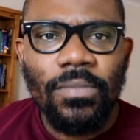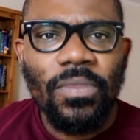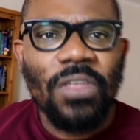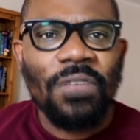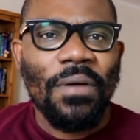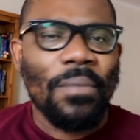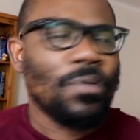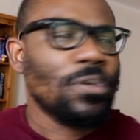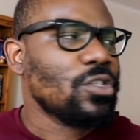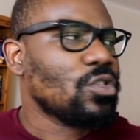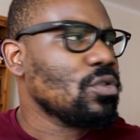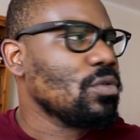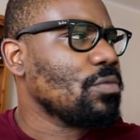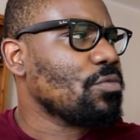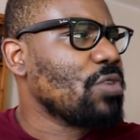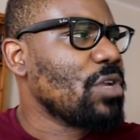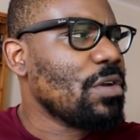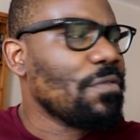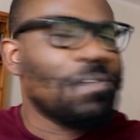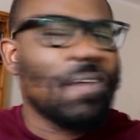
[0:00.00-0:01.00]
If I want to
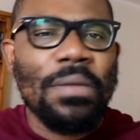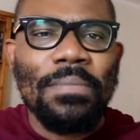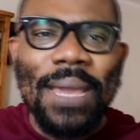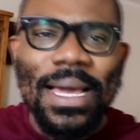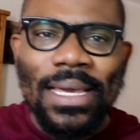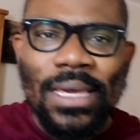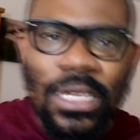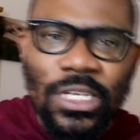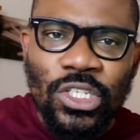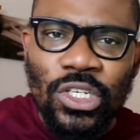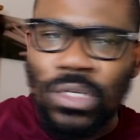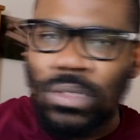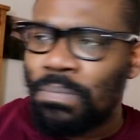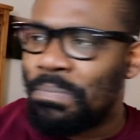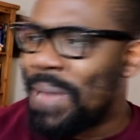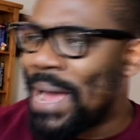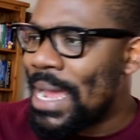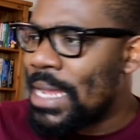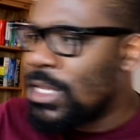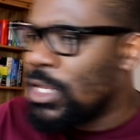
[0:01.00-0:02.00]
renovate my kitchen,
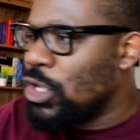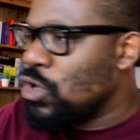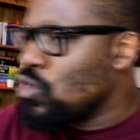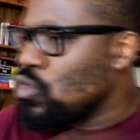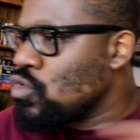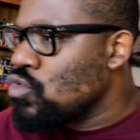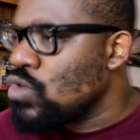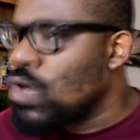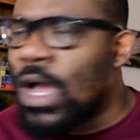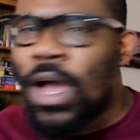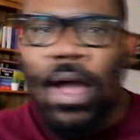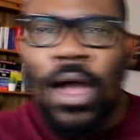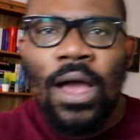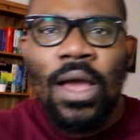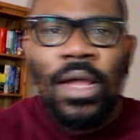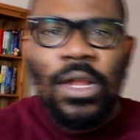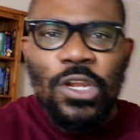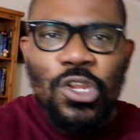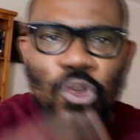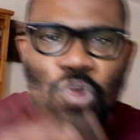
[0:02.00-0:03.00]
buy a new cooker,
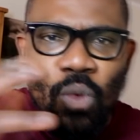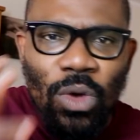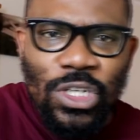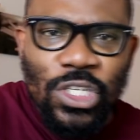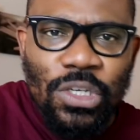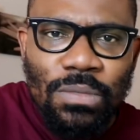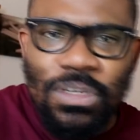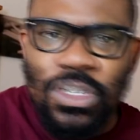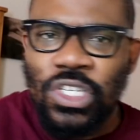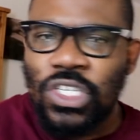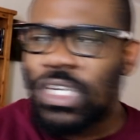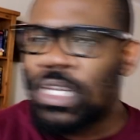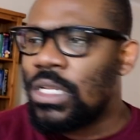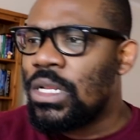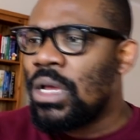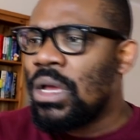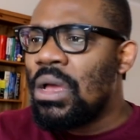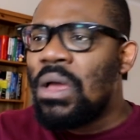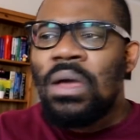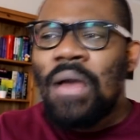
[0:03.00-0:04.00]
new washing machine,